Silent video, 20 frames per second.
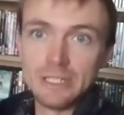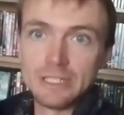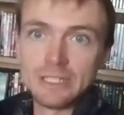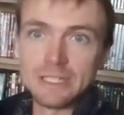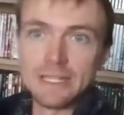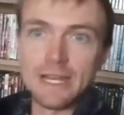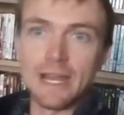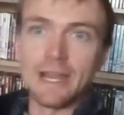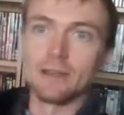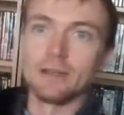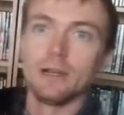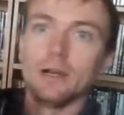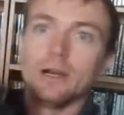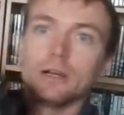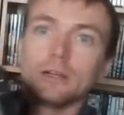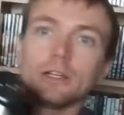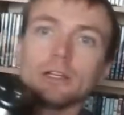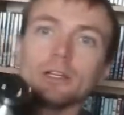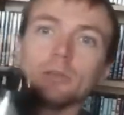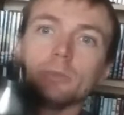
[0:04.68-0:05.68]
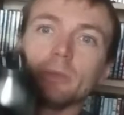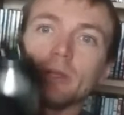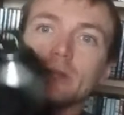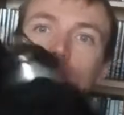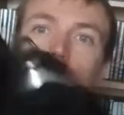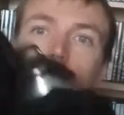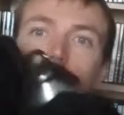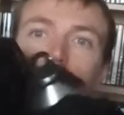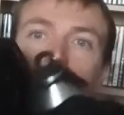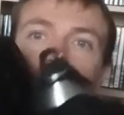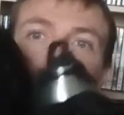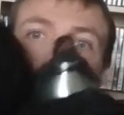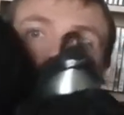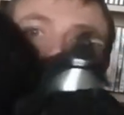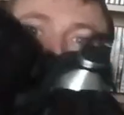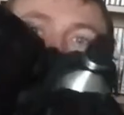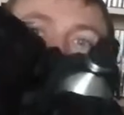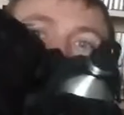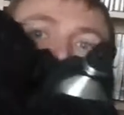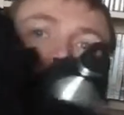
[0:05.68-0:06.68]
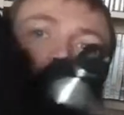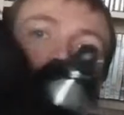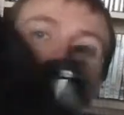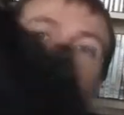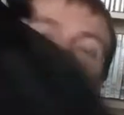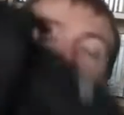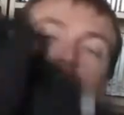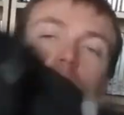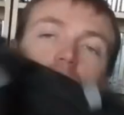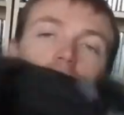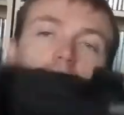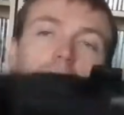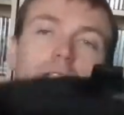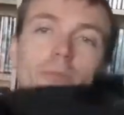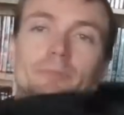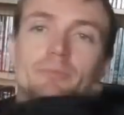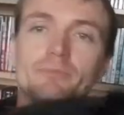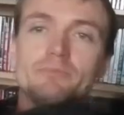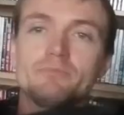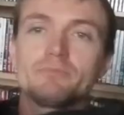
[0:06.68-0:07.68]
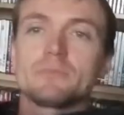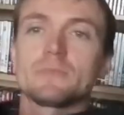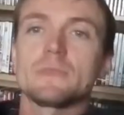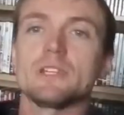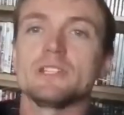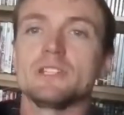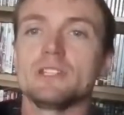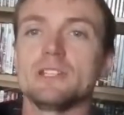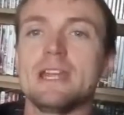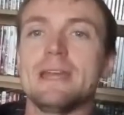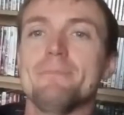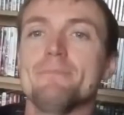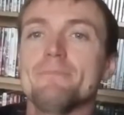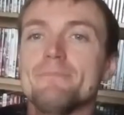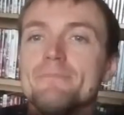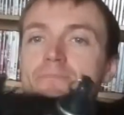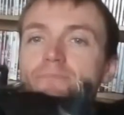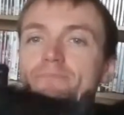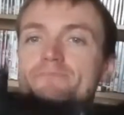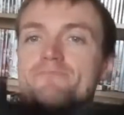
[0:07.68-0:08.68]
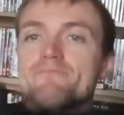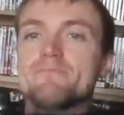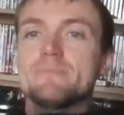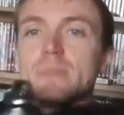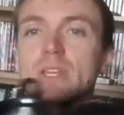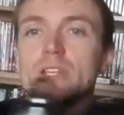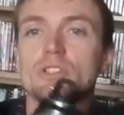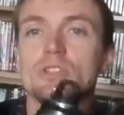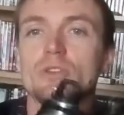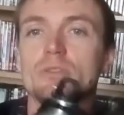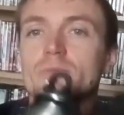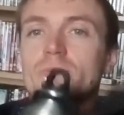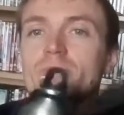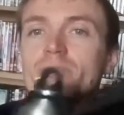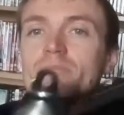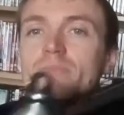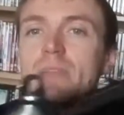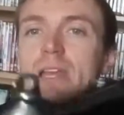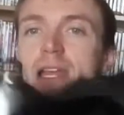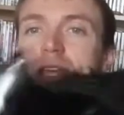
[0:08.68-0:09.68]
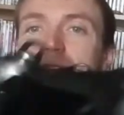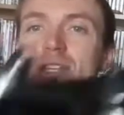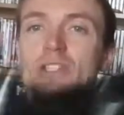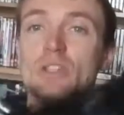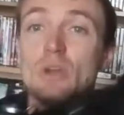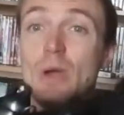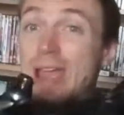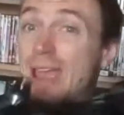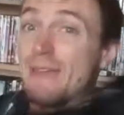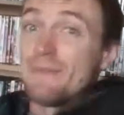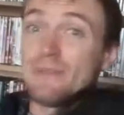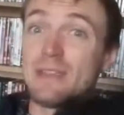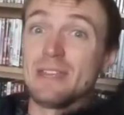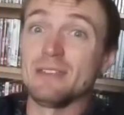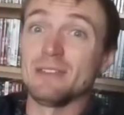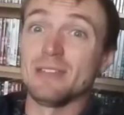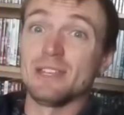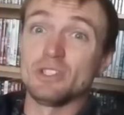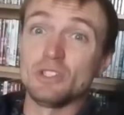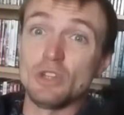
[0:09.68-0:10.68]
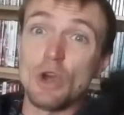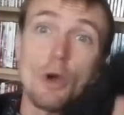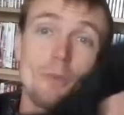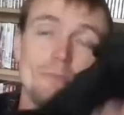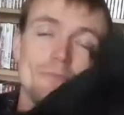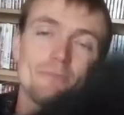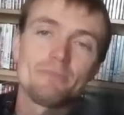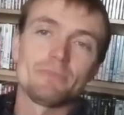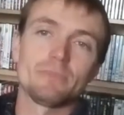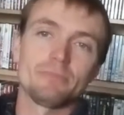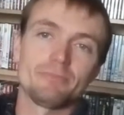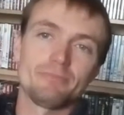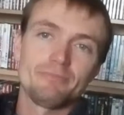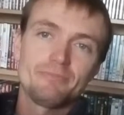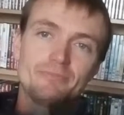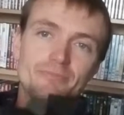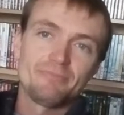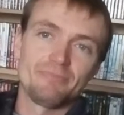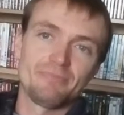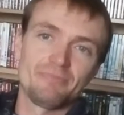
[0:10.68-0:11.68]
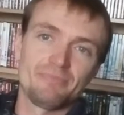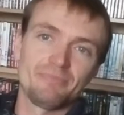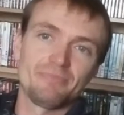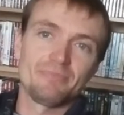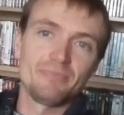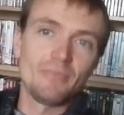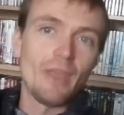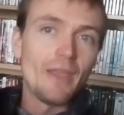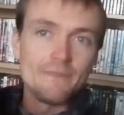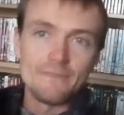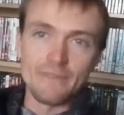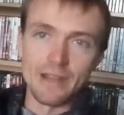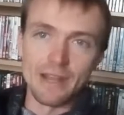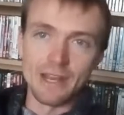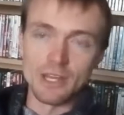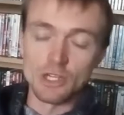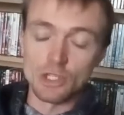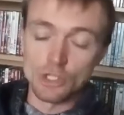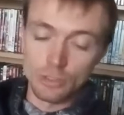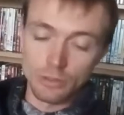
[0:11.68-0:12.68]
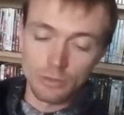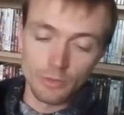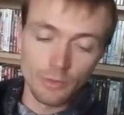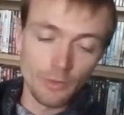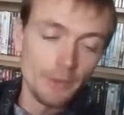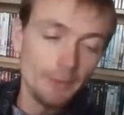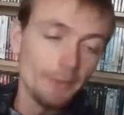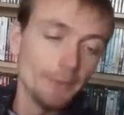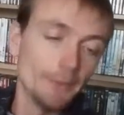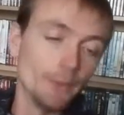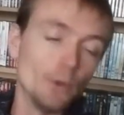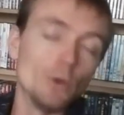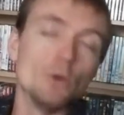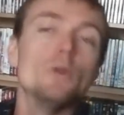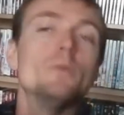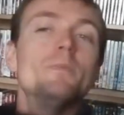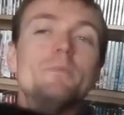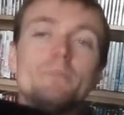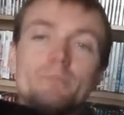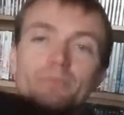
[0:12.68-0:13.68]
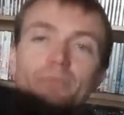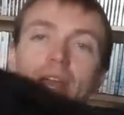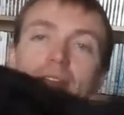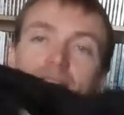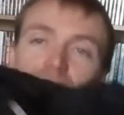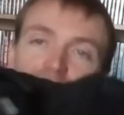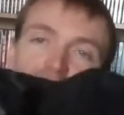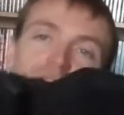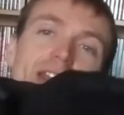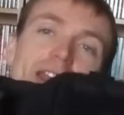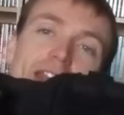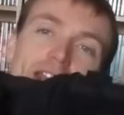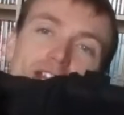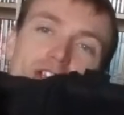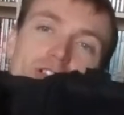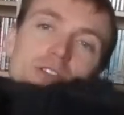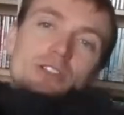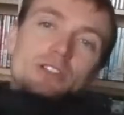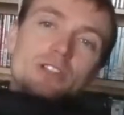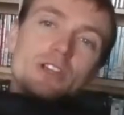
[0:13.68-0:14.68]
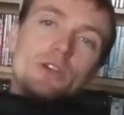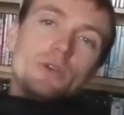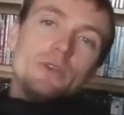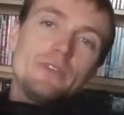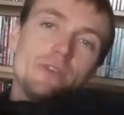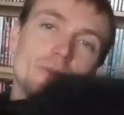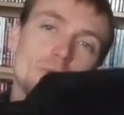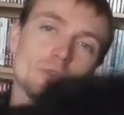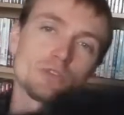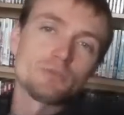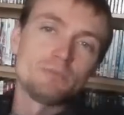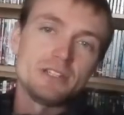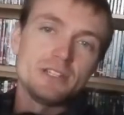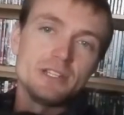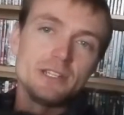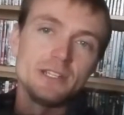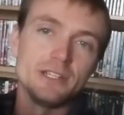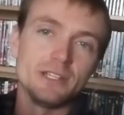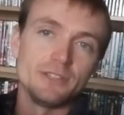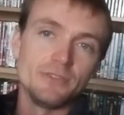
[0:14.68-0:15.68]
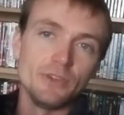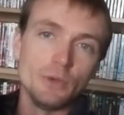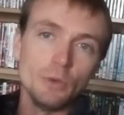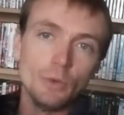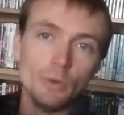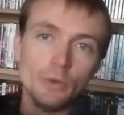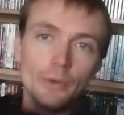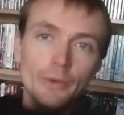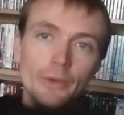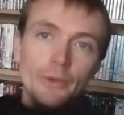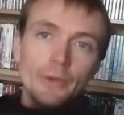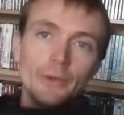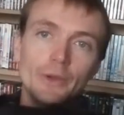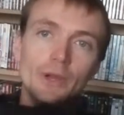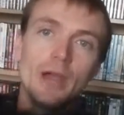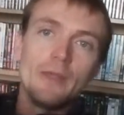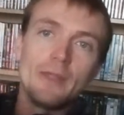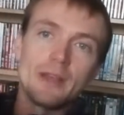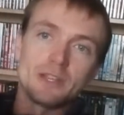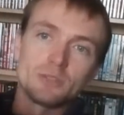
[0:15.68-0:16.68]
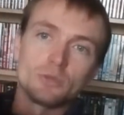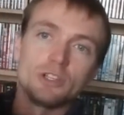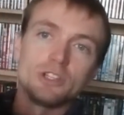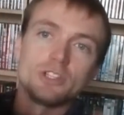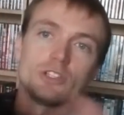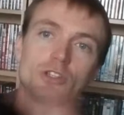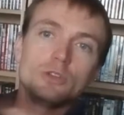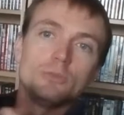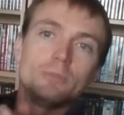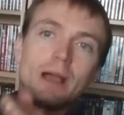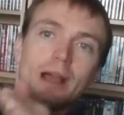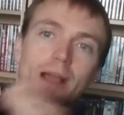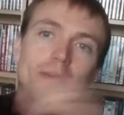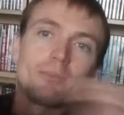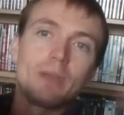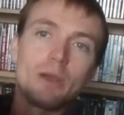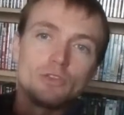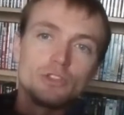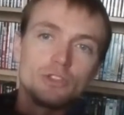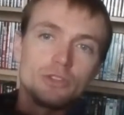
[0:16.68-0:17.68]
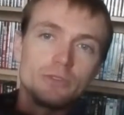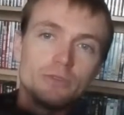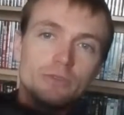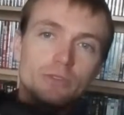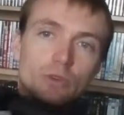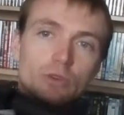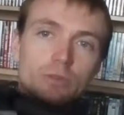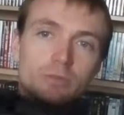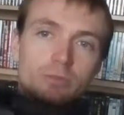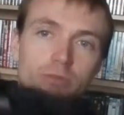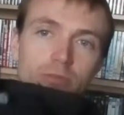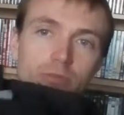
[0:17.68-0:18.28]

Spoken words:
Today, I'm going to be going over dopey dog's rucksack. This is it. It's not big, it's not heavy, it's not finished. Or, it's finished. The only thing what's missing is food. And that's what these two bath pouches are for.